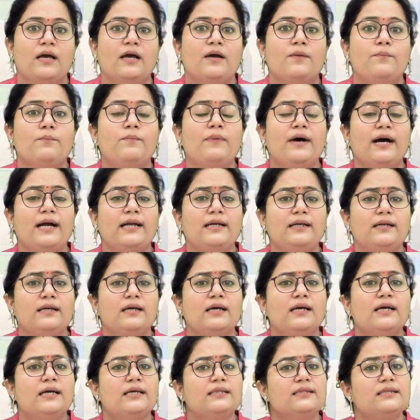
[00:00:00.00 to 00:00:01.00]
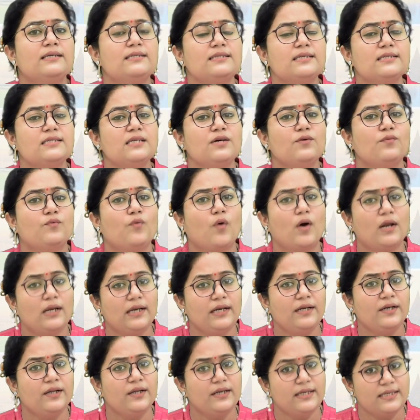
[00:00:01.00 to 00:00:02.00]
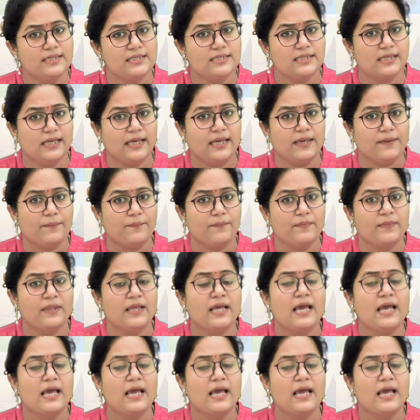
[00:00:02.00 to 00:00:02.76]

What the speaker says: But this is a voluntary scheme